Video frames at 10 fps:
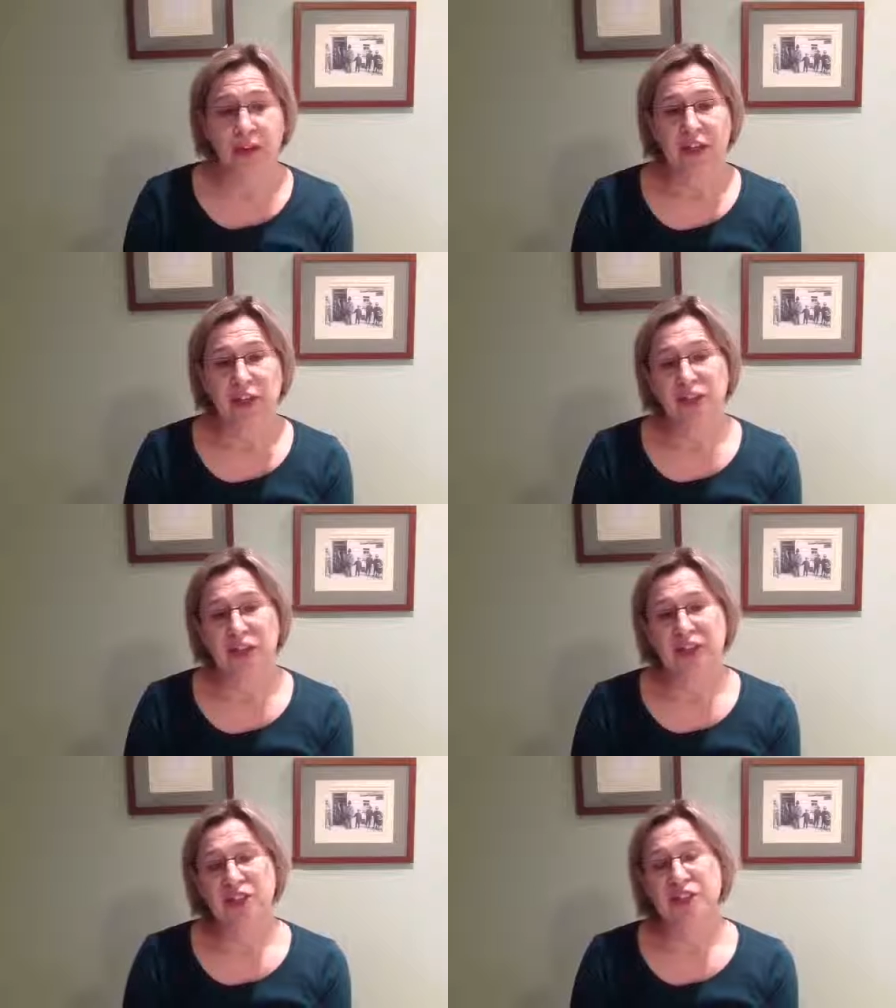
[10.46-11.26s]
The
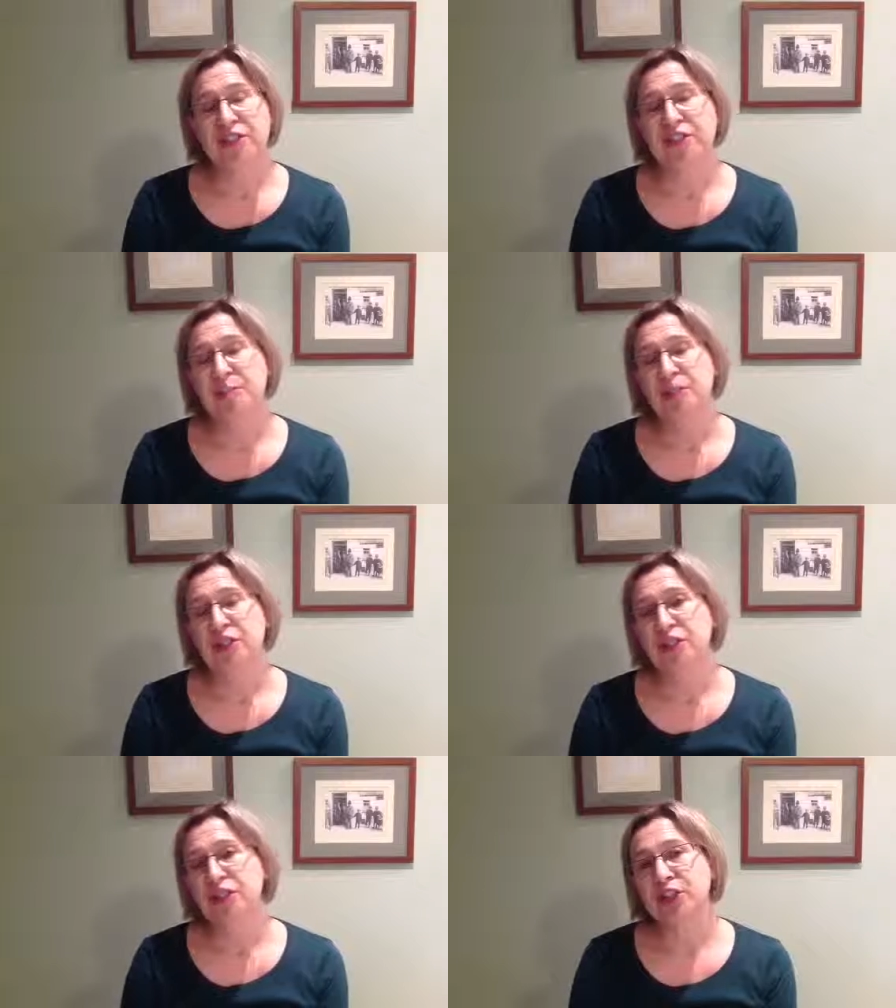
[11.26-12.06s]
introduction to the
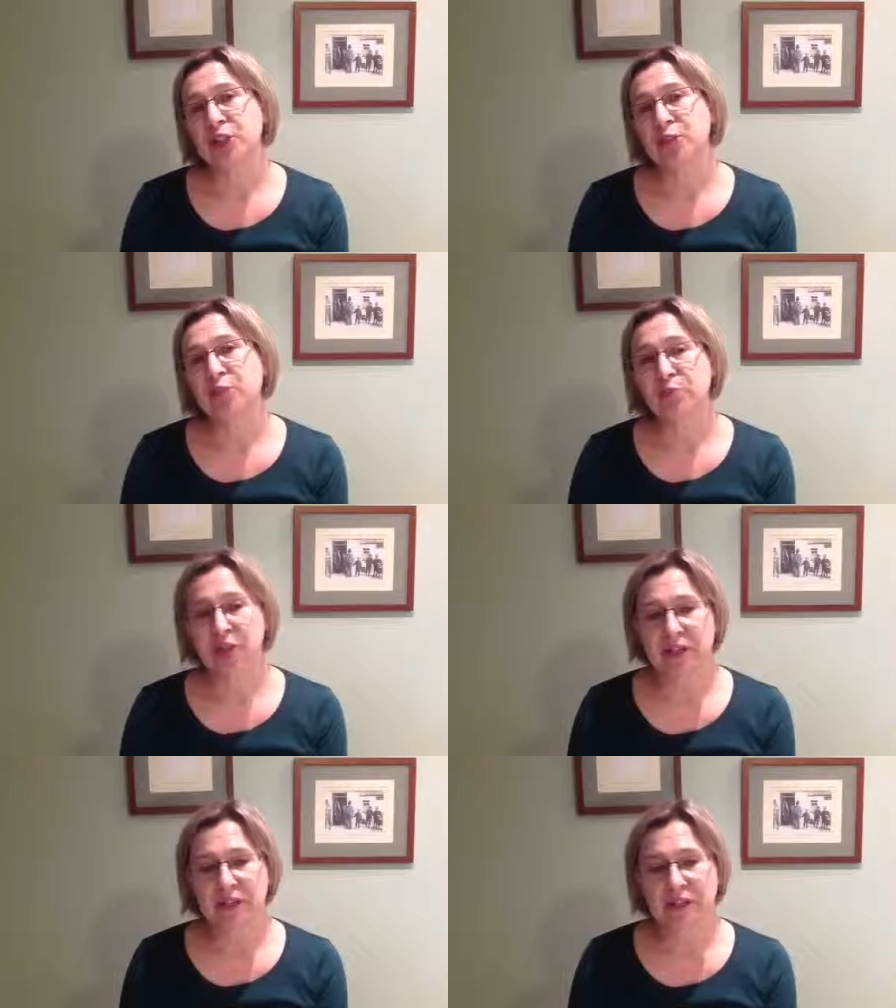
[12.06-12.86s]
special issue of
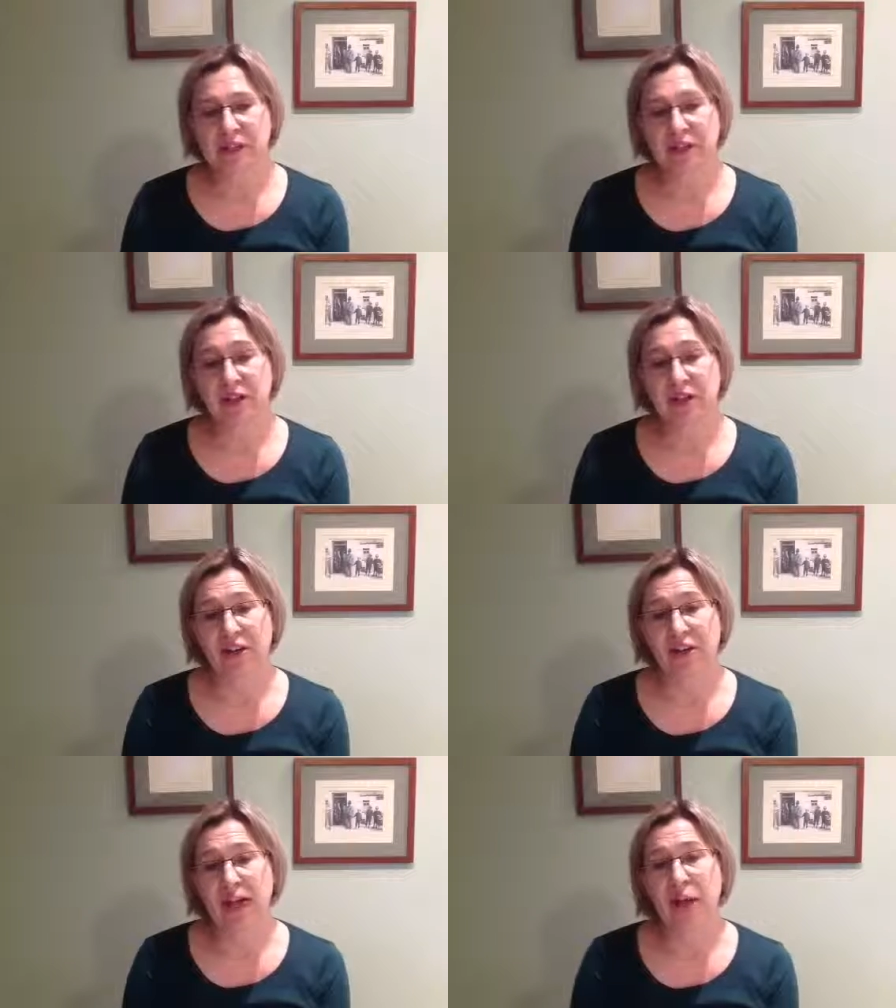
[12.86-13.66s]
Body and
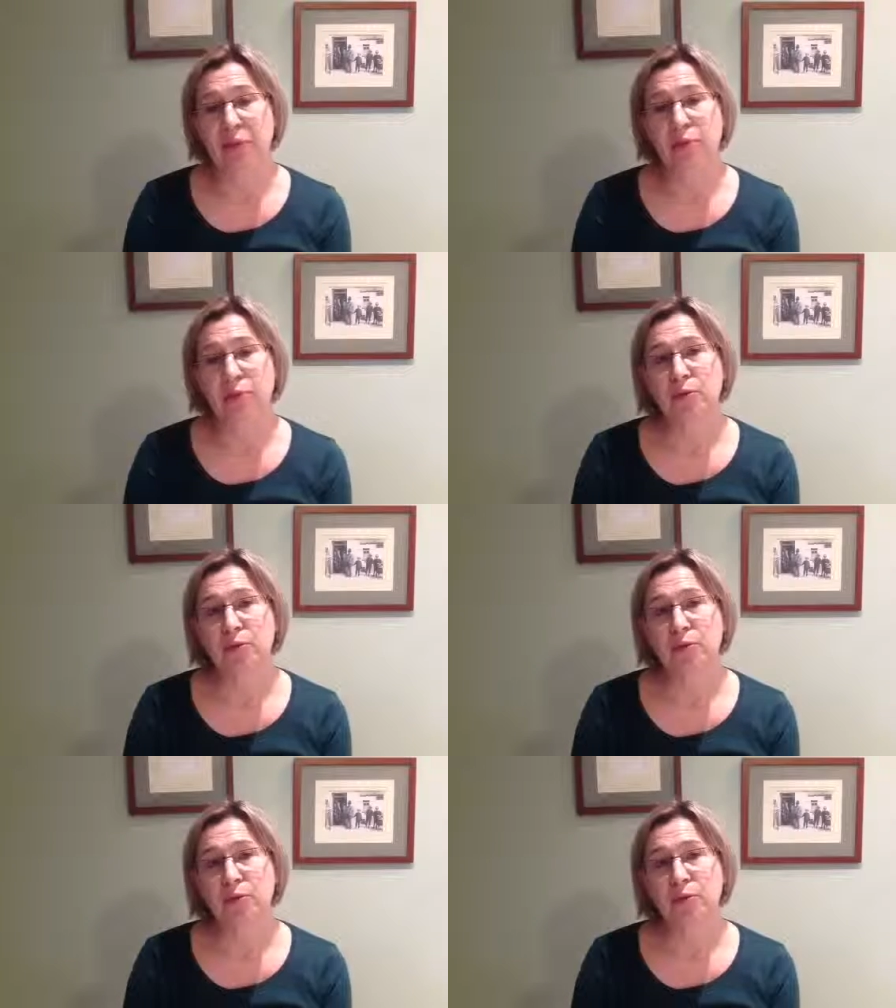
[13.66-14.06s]
Society on Habit,